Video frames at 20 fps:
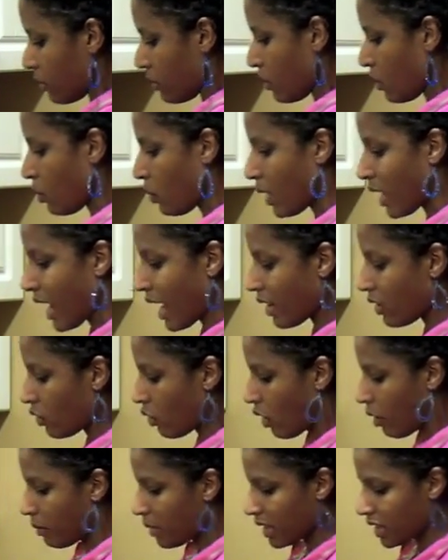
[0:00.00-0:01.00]
What I
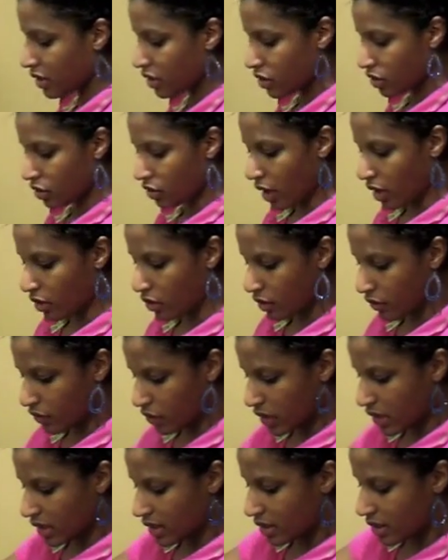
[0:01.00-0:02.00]
normally do, I don't know if
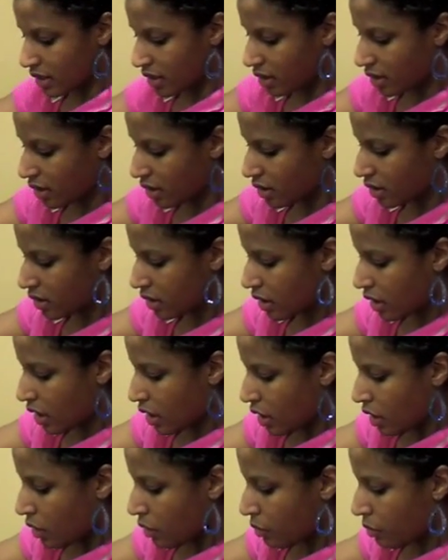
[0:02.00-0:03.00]
you can see this,
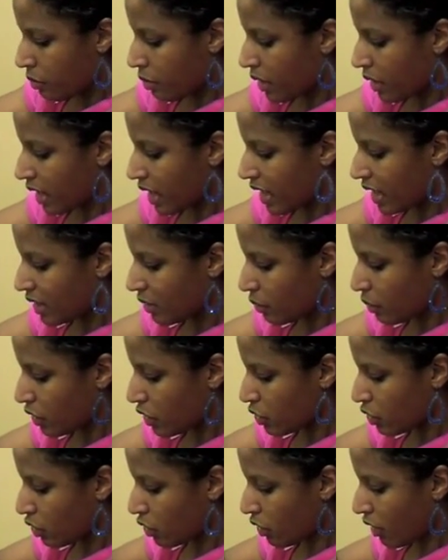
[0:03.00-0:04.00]
but when
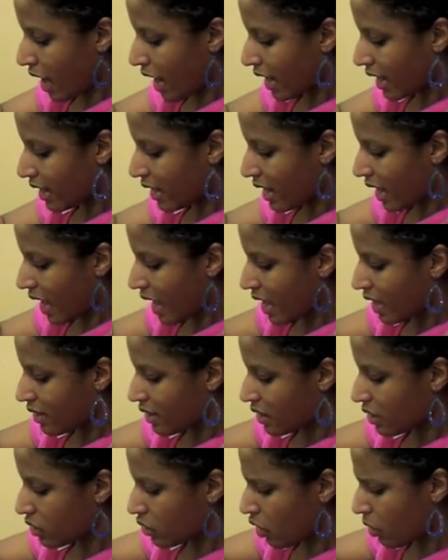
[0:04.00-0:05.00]
you crack an egg,
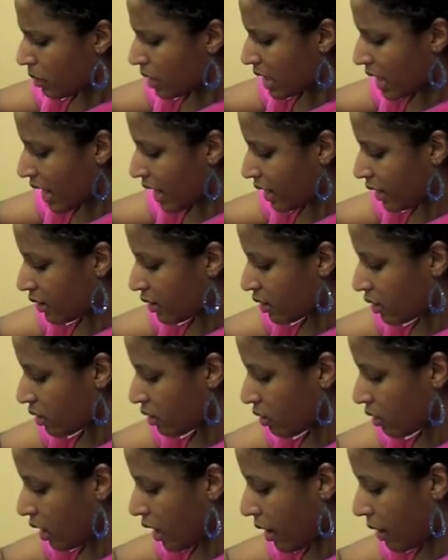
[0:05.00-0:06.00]
there's normally like a little,